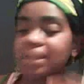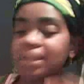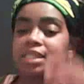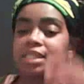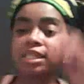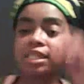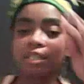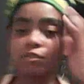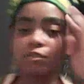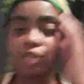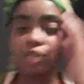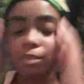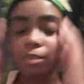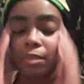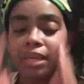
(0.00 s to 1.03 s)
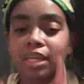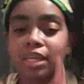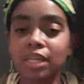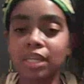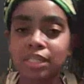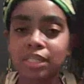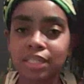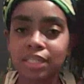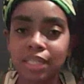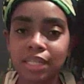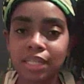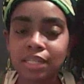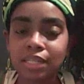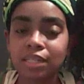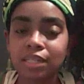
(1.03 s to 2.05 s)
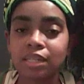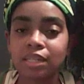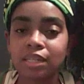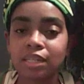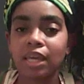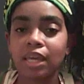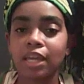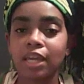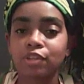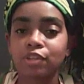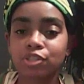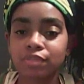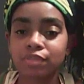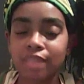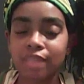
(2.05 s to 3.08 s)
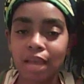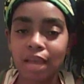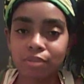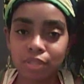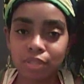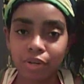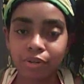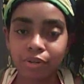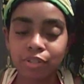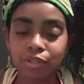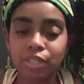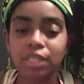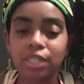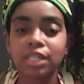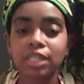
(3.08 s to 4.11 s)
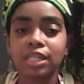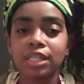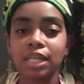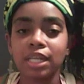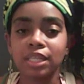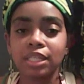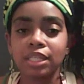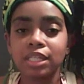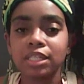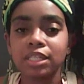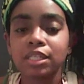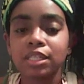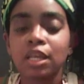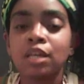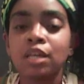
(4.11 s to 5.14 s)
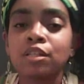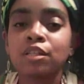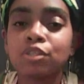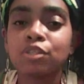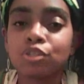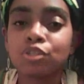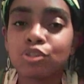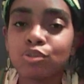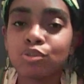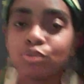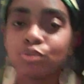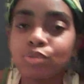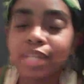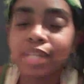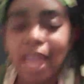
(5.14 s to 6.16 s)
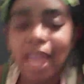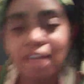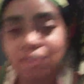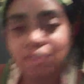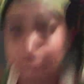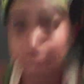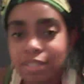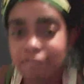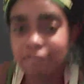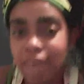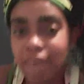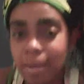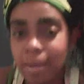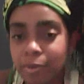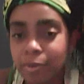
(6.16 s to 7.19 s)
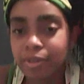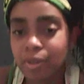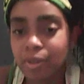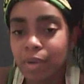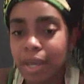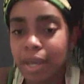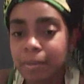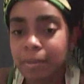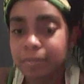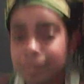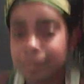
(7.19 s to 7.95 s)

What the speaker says: basically if you're going to be making a knit handkerchief style skirt, you're going to need at least 2.5 yards of fabric, okay?